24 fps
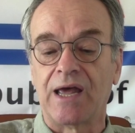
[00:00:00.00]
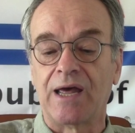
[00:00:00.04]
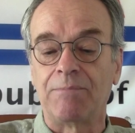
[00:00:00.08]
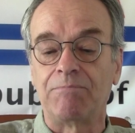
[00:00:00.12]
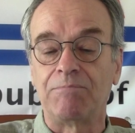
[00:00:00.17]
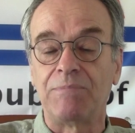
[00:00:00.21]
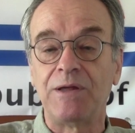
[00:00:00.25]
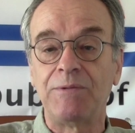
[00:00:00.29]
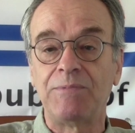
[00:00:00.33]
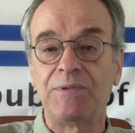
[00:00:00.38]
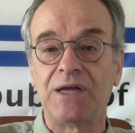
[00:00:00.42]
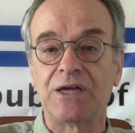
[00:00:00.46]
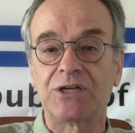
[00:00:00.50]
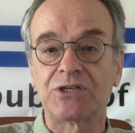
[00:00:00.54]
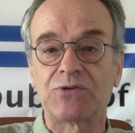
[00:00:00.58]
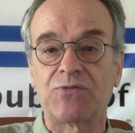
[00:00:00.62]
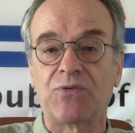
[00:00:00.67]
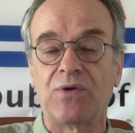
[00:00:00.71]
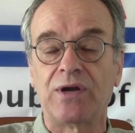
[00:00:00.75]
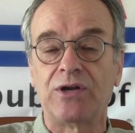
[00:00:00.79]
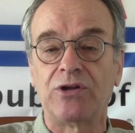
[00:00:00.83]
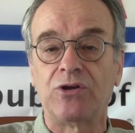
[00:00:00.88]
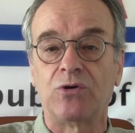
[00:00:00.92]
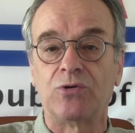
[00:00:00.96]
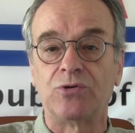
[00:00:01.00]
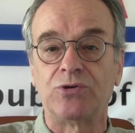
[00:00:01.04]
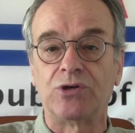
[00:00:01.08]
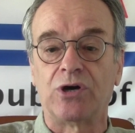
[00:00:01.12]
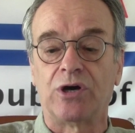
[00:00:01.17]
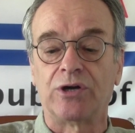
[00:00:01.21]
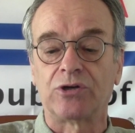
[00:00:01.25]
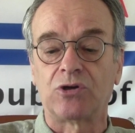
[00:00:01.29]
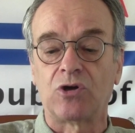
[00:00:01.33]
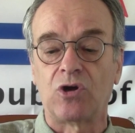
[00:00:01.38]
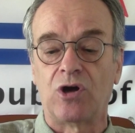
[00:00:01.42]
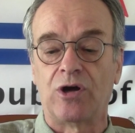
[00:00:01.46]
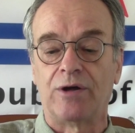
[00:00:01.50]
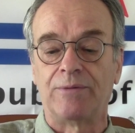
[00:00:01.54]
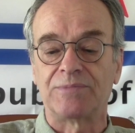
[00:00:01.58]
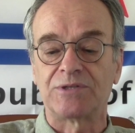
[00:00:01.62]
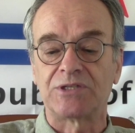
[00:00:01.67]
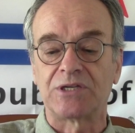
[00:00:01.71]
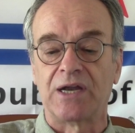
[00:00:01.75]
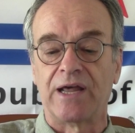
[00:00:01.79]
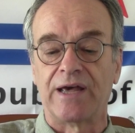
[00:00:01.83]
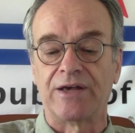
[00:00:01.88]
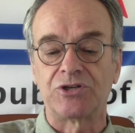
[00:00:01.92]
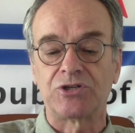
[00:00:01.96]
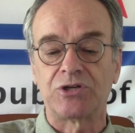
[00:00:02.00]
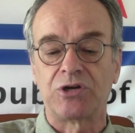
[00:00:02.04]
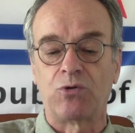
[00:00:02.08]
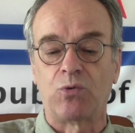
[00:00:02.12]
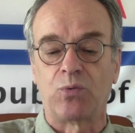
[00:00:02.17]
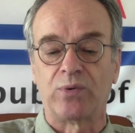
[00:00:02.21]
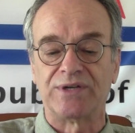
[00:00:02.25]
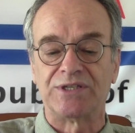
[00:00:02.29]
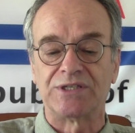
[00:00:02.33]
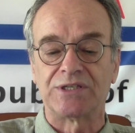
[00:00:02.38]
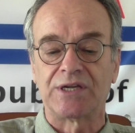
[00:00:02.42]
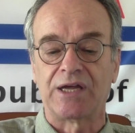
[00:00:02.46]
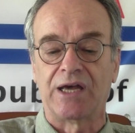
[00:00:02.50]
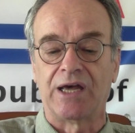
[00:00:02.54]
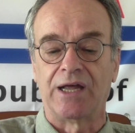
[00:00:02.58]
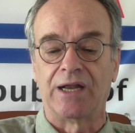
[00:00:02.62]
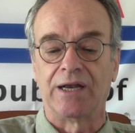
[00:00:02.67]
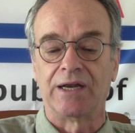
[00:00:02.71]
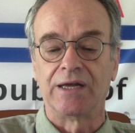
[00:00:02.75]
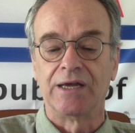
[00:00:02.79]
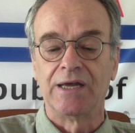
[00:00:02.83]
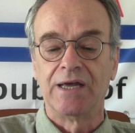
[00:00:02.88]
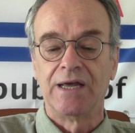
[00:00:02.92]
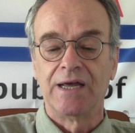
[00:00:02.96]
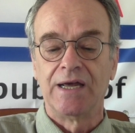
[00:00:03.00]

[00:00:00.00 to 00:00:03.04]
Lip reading: at bbsradio.com/herewestand.